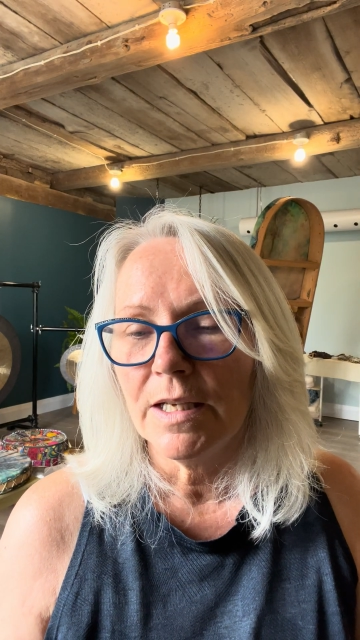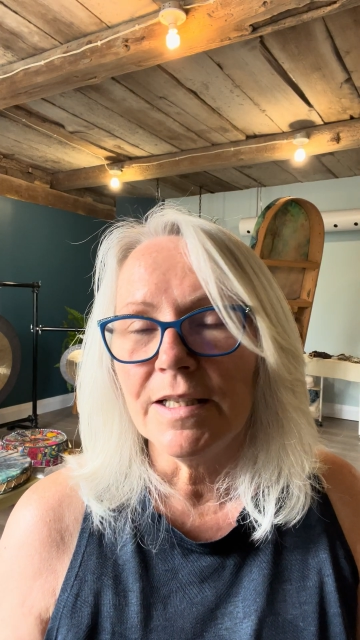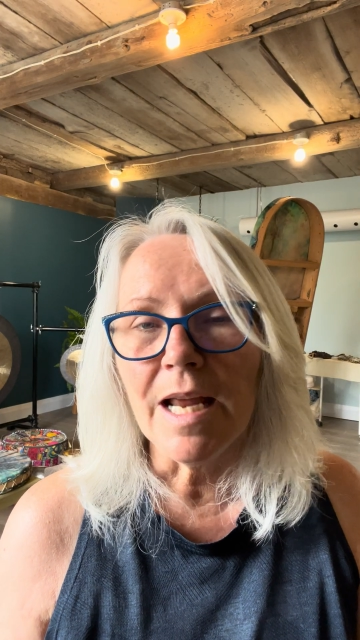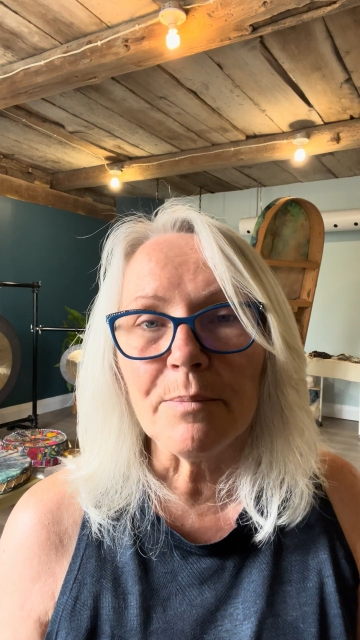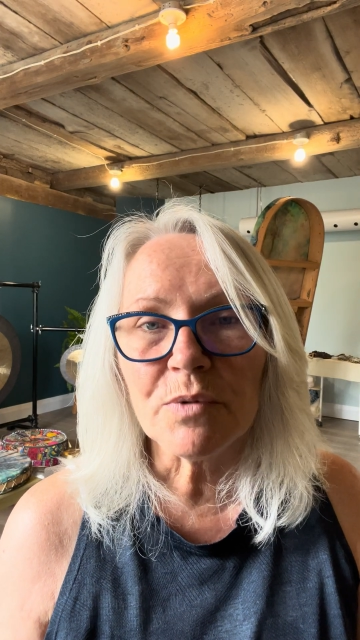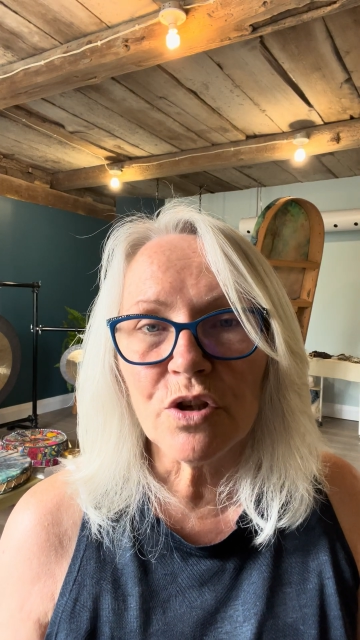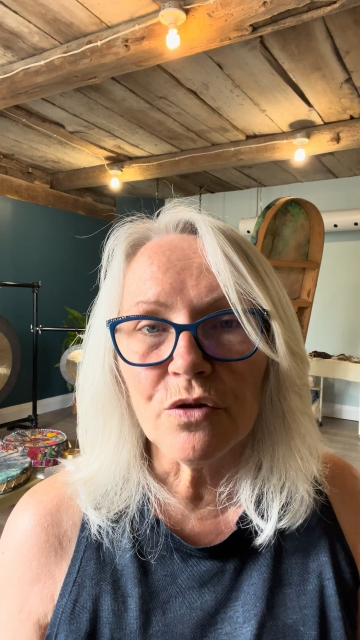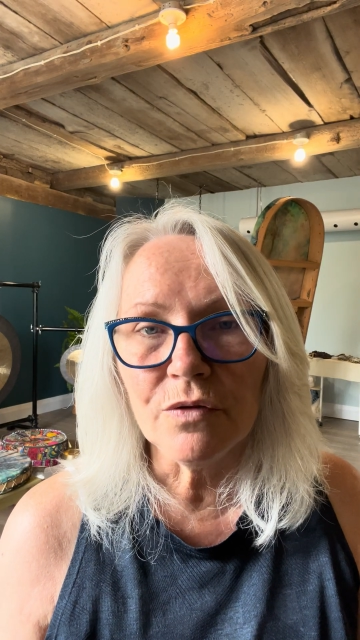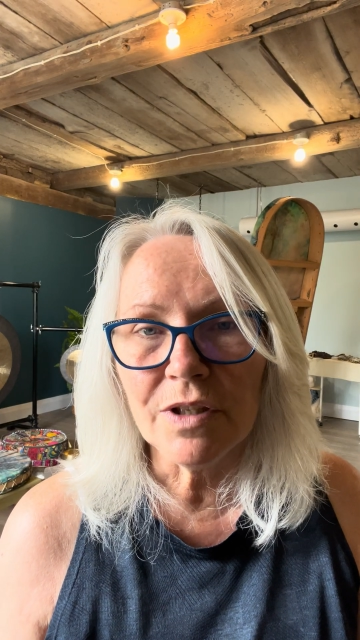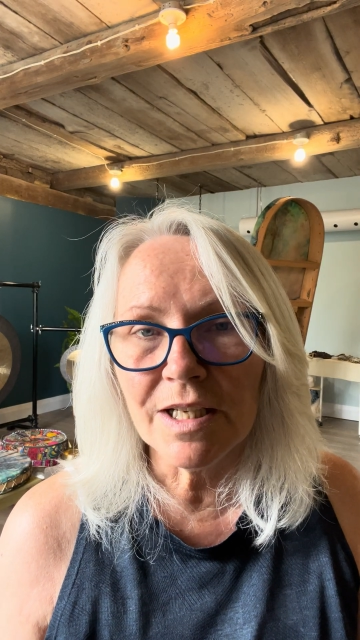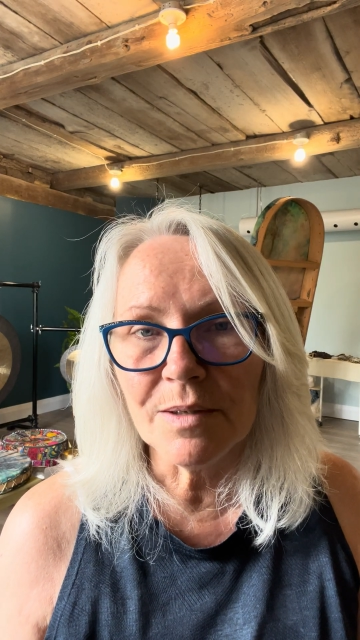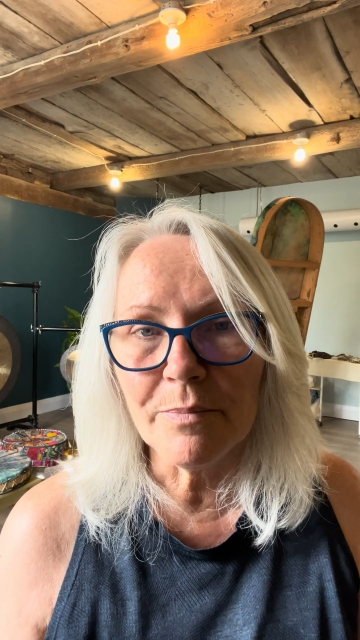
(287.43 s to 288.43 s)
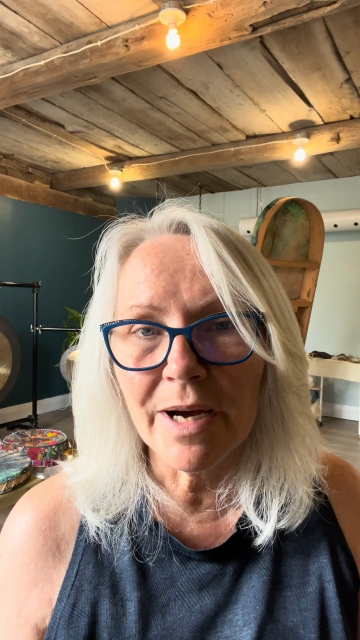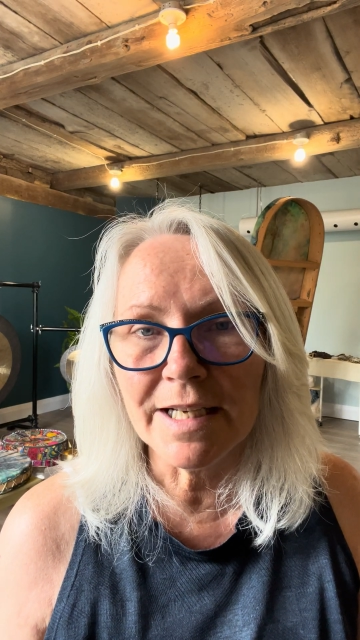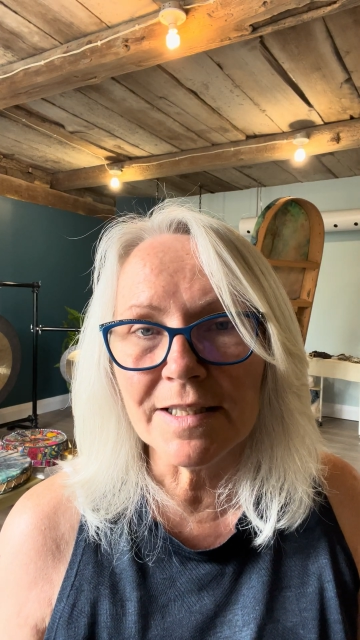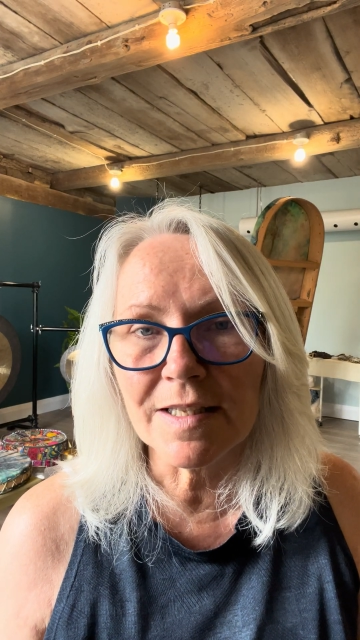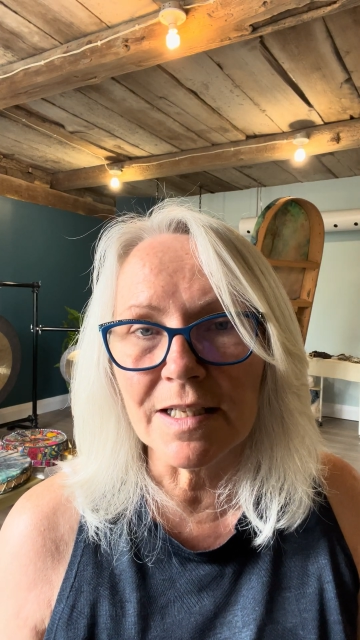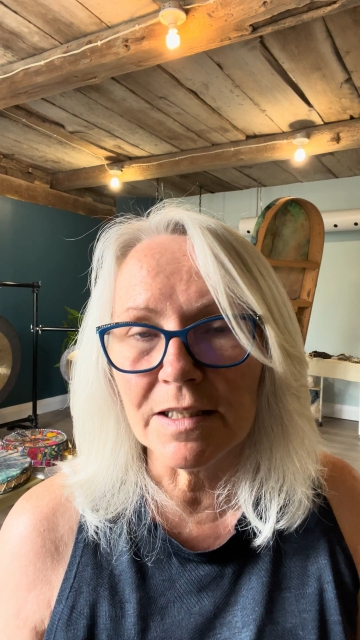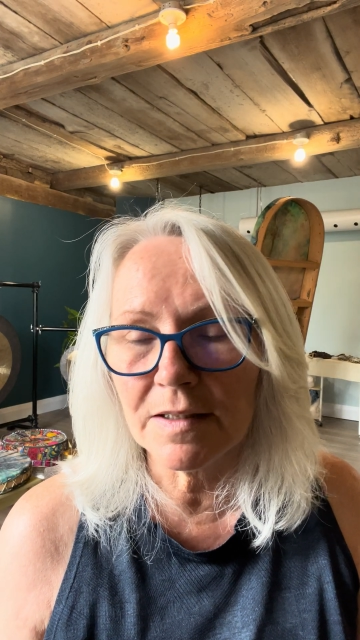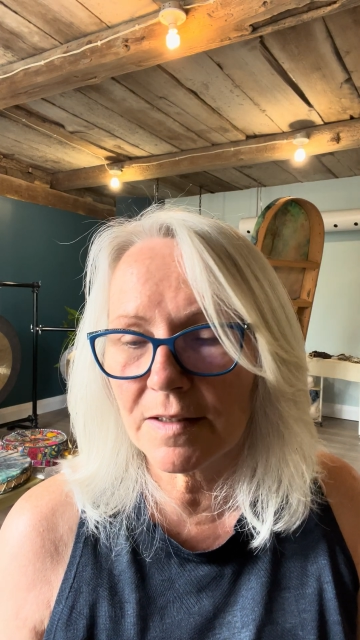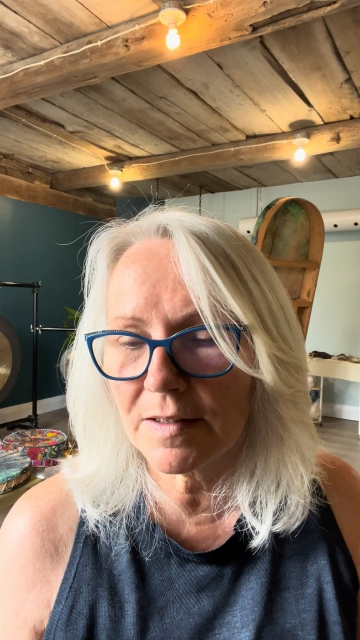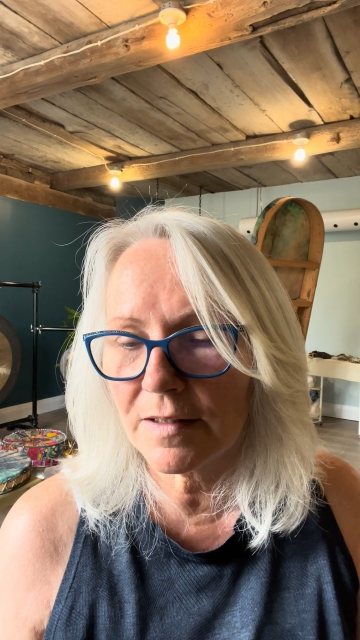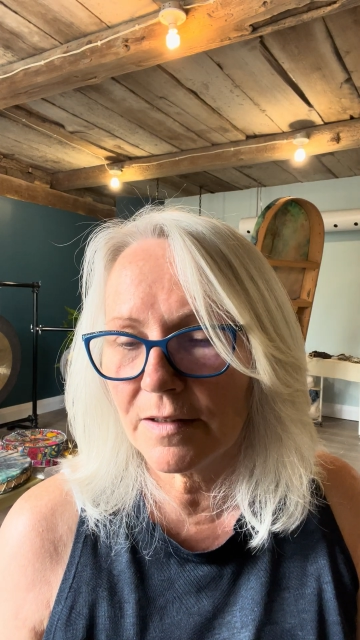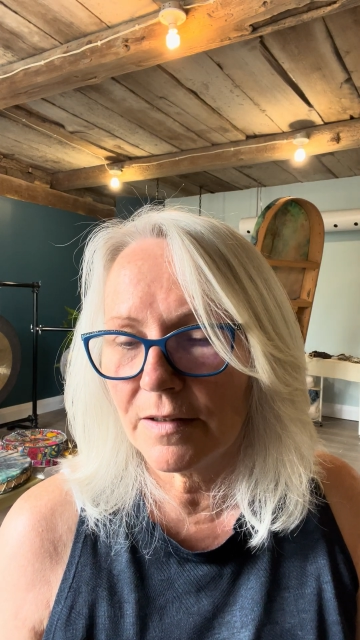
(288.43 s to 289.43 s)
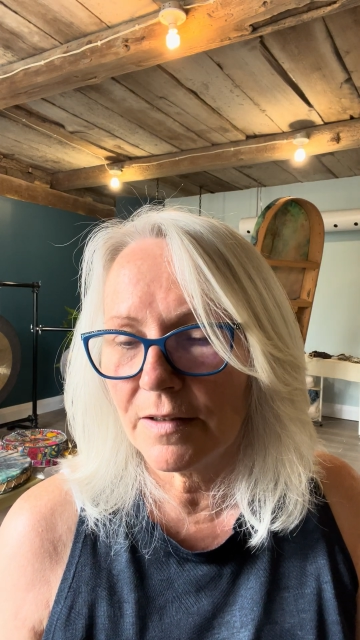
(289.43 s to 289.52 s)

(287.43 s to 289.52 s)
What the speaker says: Neptune in Pisces.